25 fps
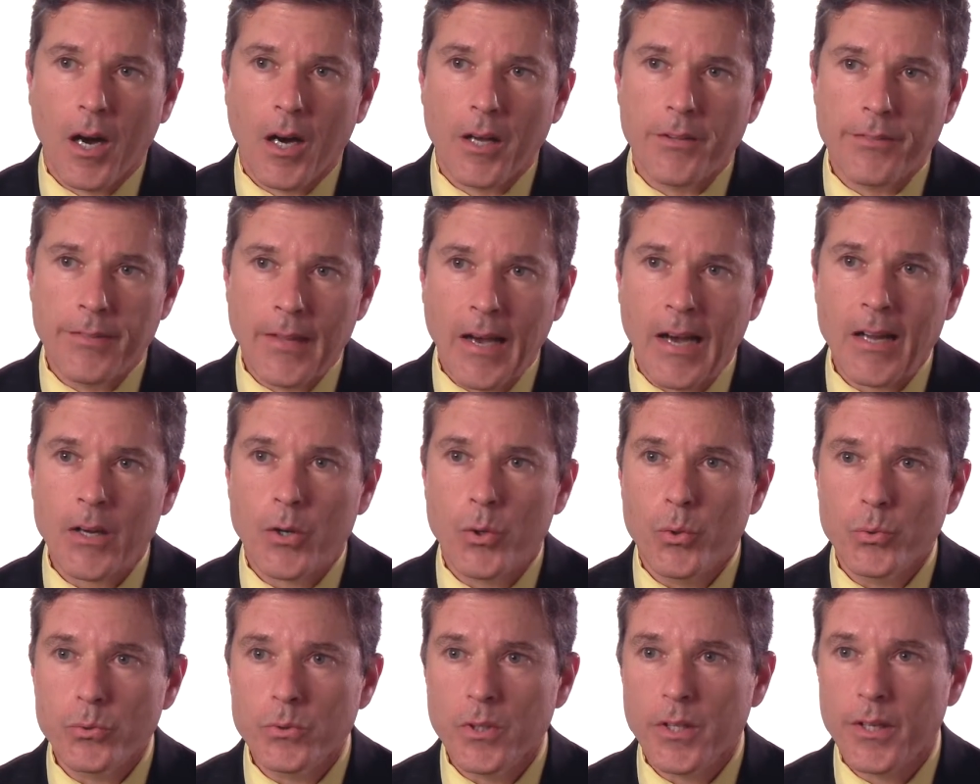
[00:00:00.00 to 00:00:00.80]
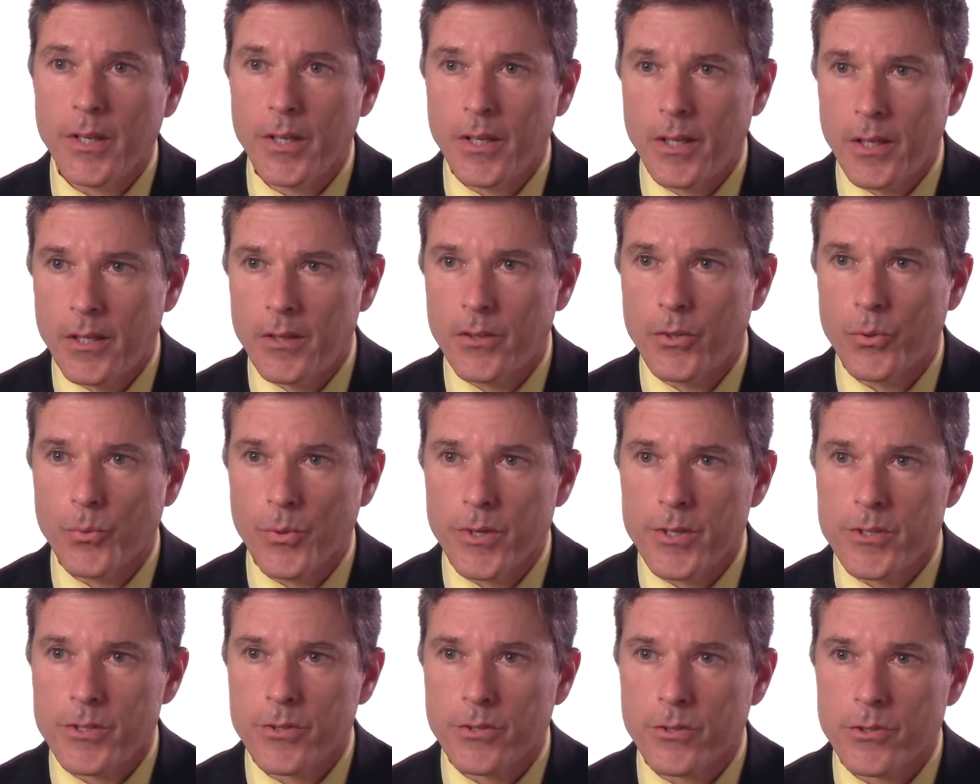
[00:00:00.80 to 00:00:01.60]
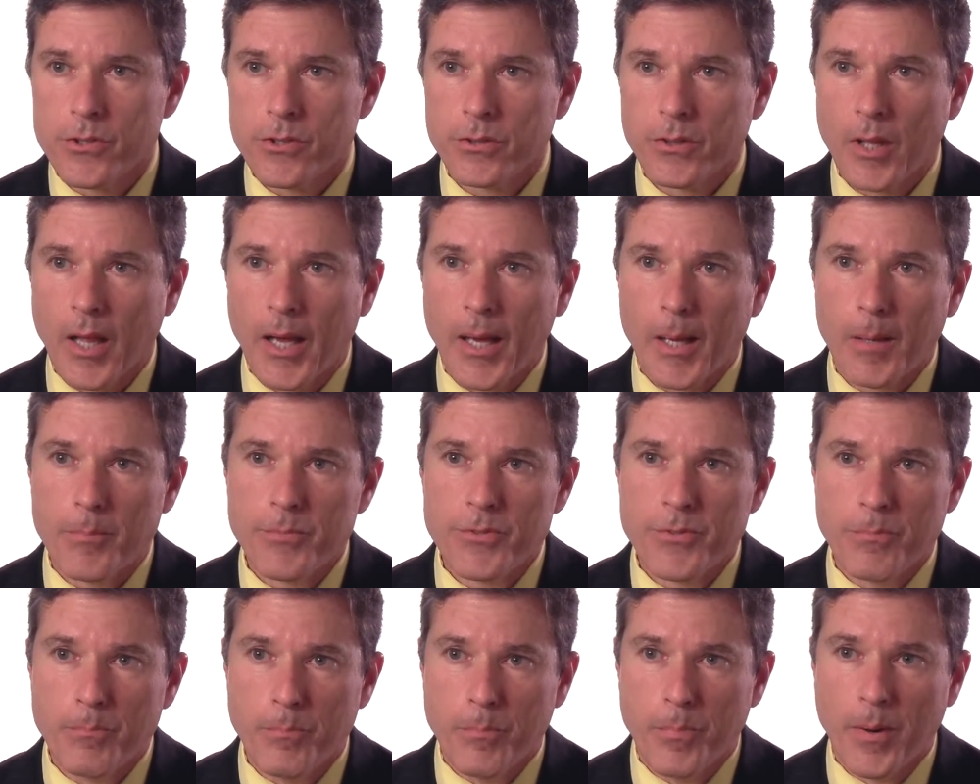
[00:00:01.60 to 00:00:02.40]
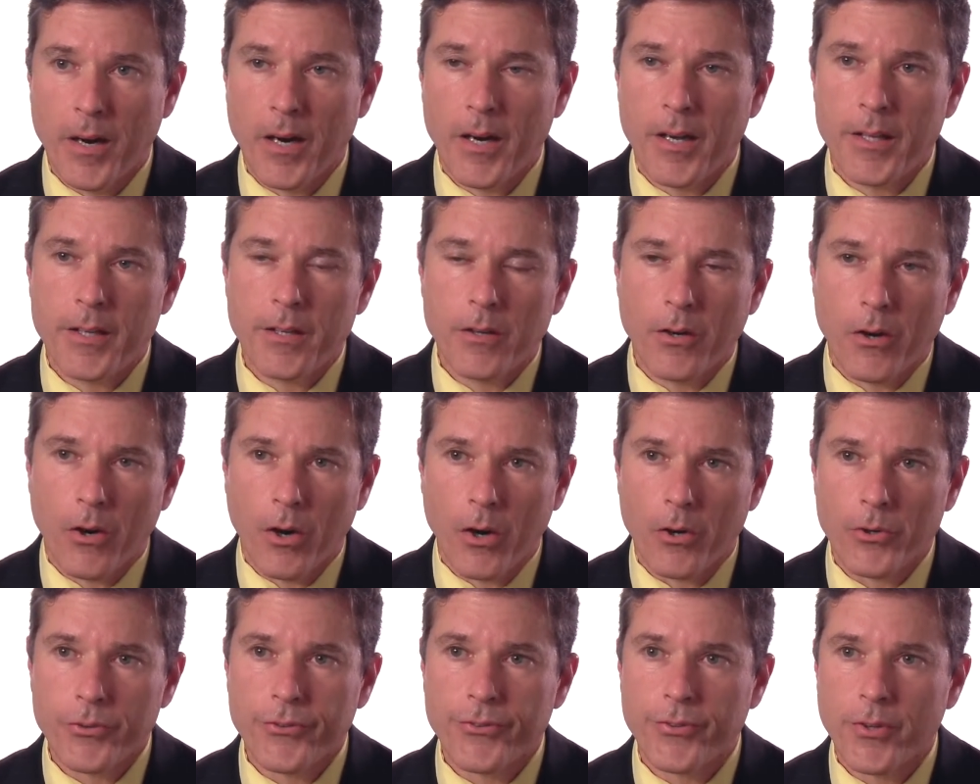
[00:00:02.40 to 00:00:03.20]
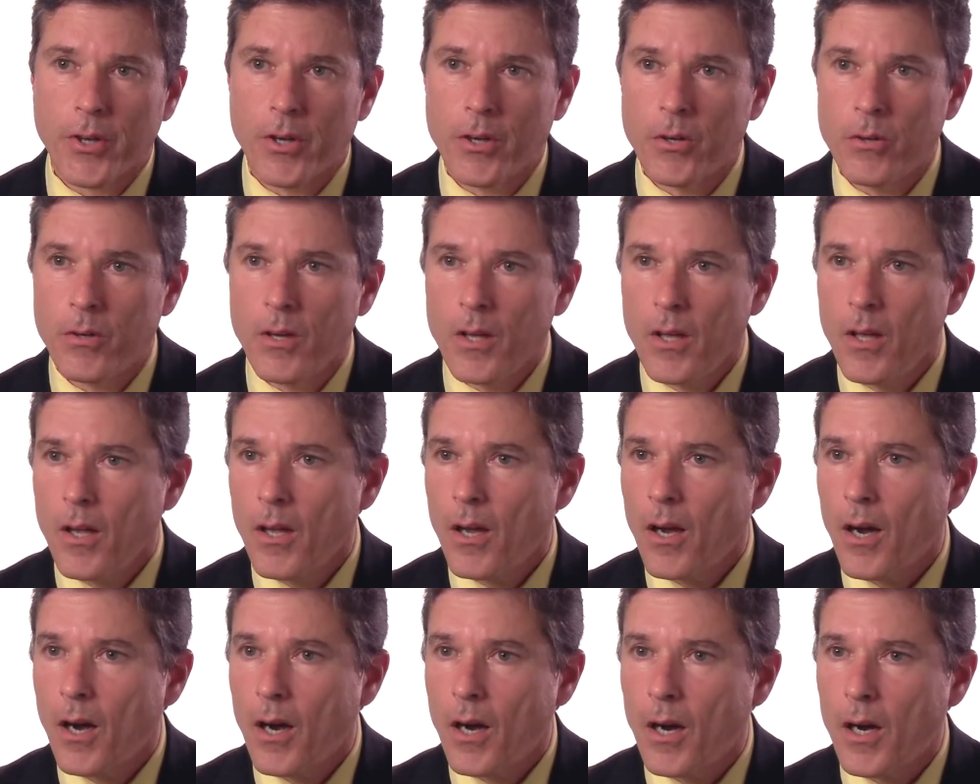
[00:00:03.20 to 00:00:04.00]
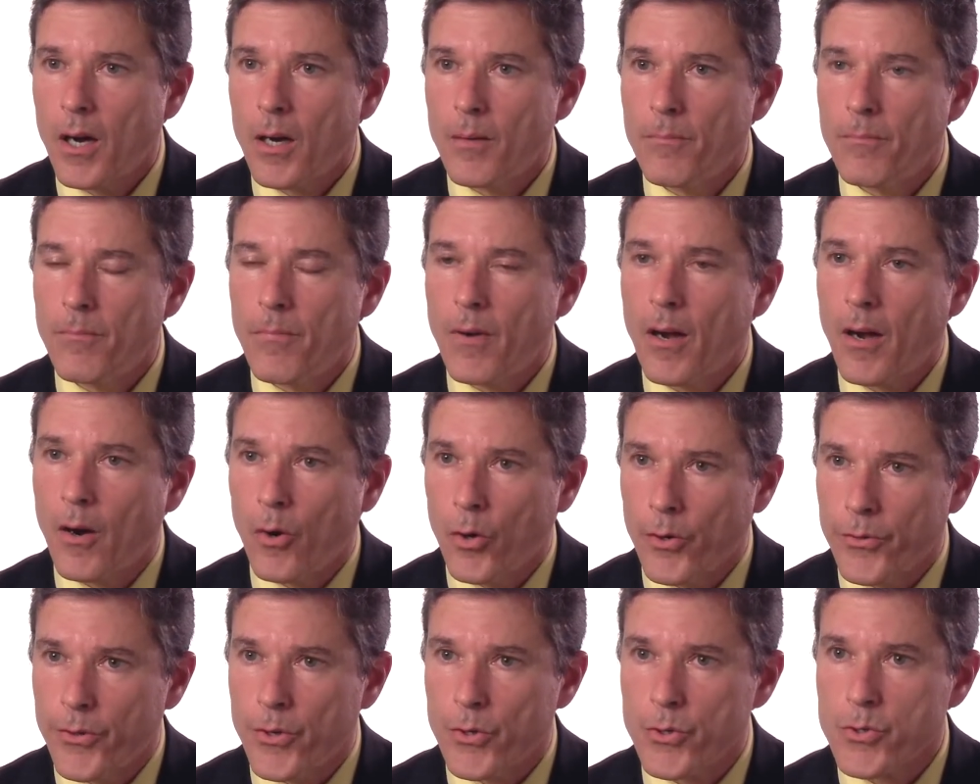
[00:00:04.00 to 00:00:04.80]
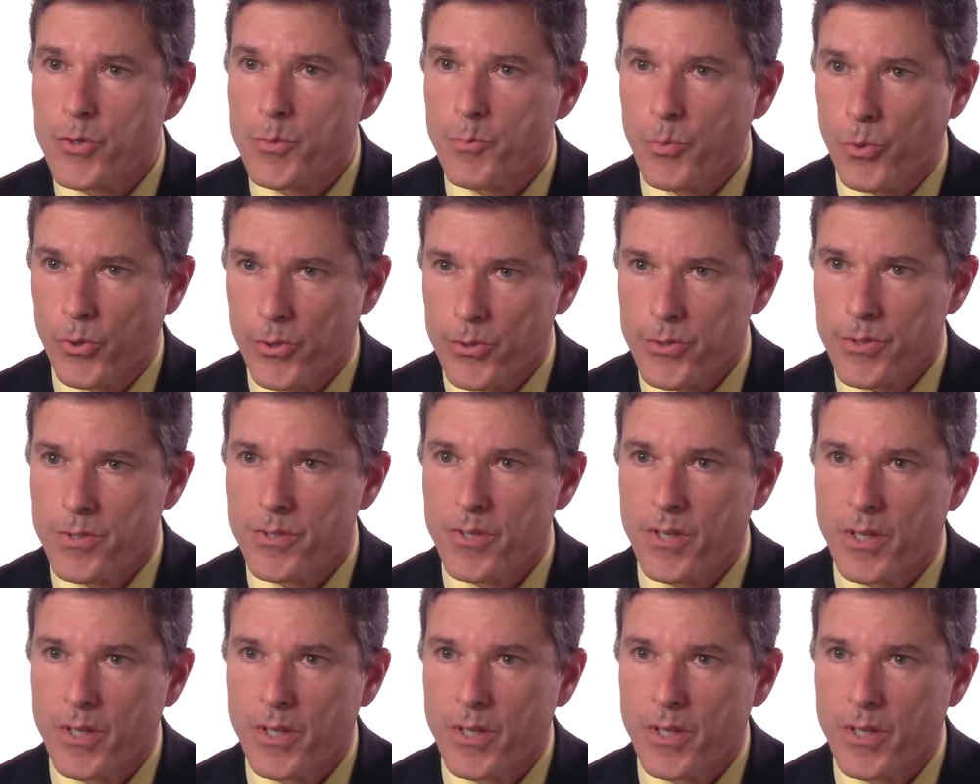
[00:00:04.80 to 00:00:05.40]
not only in the research labs, but also on their sports